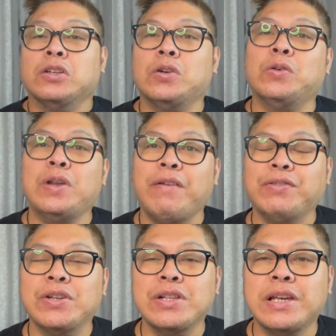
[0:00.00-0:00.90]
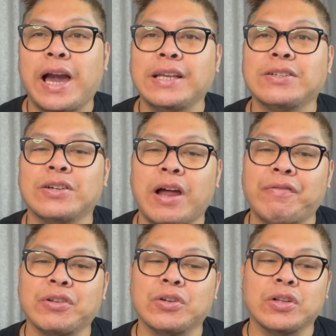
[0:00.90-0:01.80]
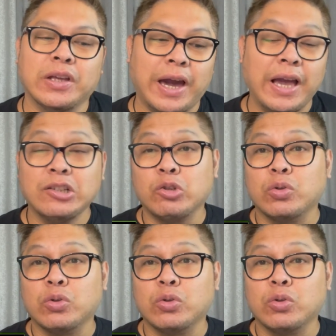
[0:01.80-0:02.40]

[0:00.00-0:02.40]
So good afternoon, guys. Good afternoon, guys.